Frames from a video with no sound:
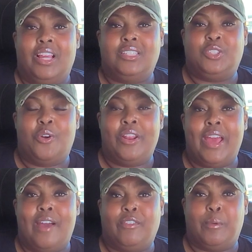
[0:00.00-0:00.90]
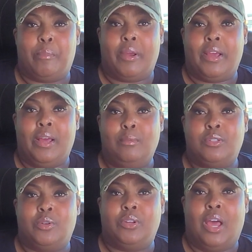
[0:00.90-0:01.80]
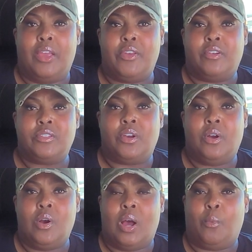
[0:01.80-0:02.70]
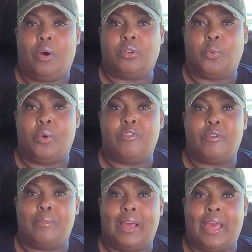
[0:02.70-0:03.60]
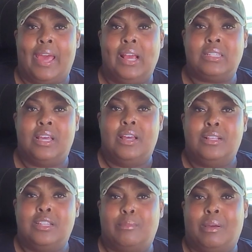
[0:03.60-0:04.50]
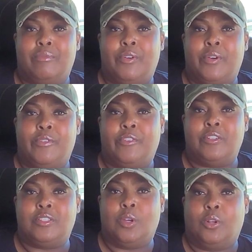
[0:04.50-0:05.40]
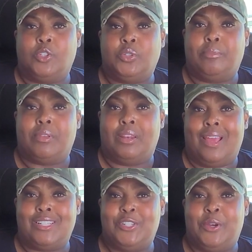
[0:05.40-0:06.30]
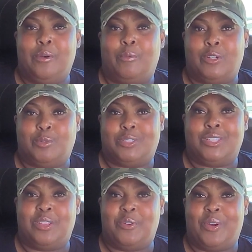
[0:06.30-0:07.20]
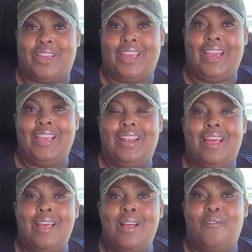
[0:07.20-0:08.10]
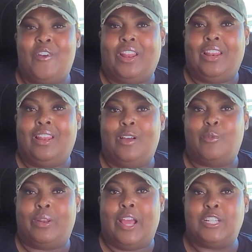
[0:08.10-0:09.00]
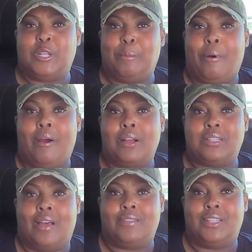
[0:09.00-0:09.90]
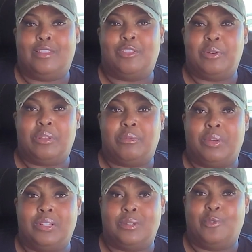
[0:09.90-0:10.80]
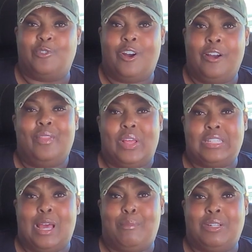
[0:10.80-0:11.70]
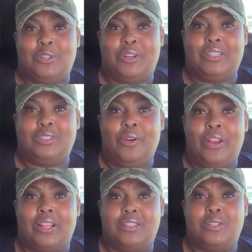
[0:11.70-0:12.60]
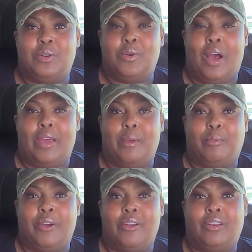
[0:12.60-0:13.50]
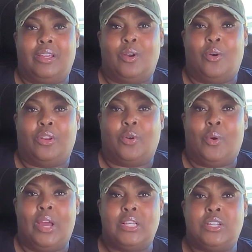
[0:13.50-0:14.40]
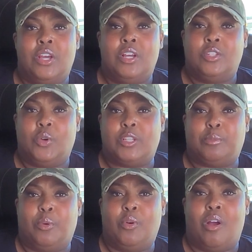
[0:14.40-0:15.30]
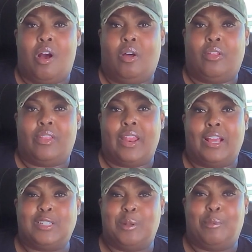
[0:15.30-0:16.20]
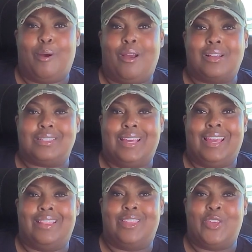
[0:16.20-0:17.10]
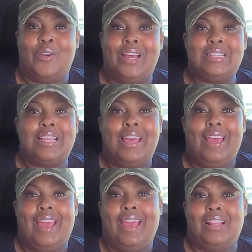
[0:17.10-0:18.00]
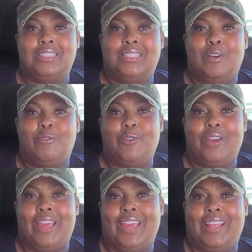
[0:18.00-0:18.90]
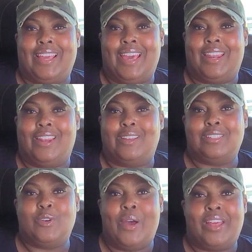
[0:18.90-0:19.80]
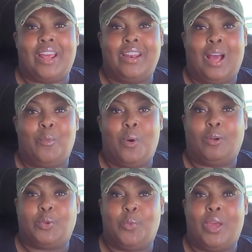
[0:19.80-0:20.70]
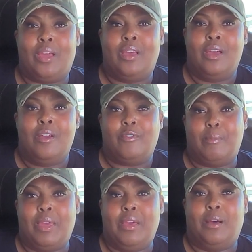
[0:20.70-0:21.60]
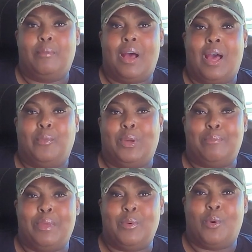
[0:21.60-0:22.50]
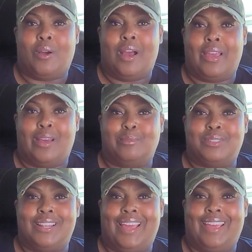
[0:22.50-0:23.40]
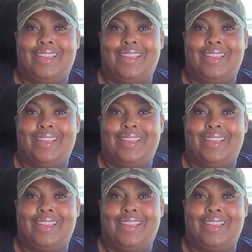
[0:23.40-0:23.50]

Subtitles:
started after a breakup. So 9 years ago, I walked away from my ex, took my very first solo trip the next year, which was to the Grand Canyon, fell in love with national parks. I've seen 33 so far. That's how my journey started. So I am currently on a quest to explore all of the national parks in the US and several in Canada. So had I not walked away from him, I wouldn't be where I am today.